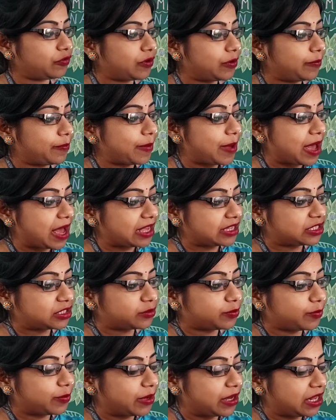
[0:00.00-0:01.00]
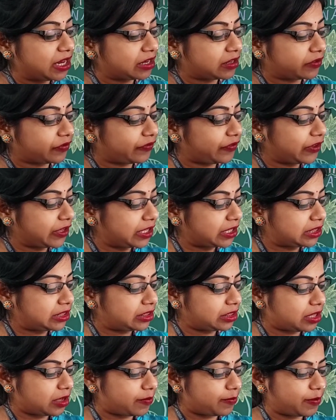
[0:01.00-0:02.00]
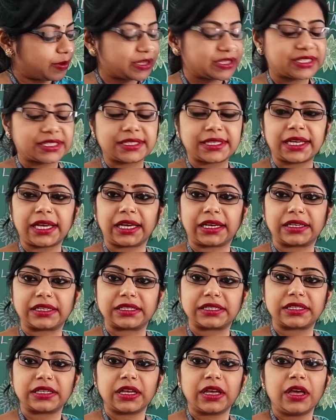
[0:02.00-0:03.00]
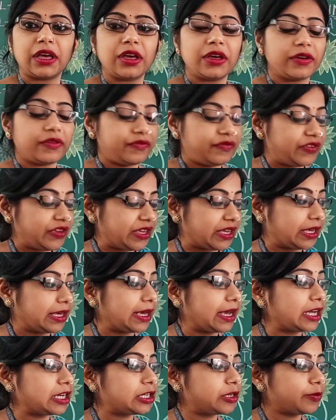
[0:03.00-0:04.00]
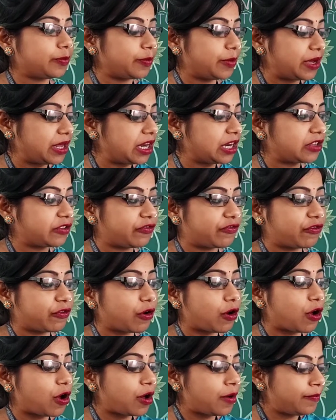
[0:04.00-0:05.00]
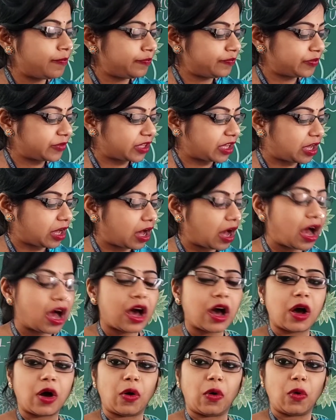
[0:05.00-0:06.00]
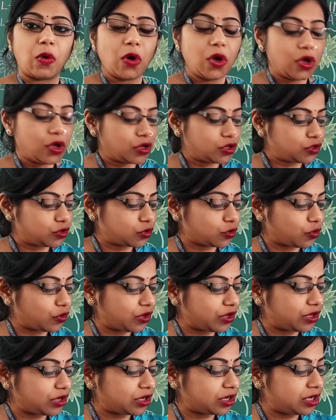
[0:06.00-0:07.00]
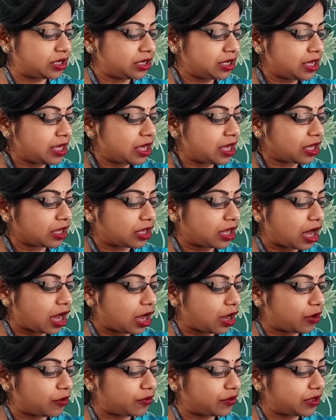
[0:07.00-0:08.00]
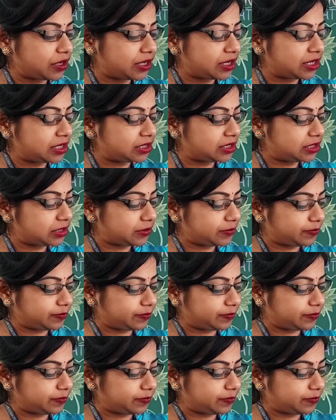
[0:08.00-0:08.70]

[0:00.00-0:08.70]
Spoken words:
match milk with number 6. We get milk from cow. So here cow is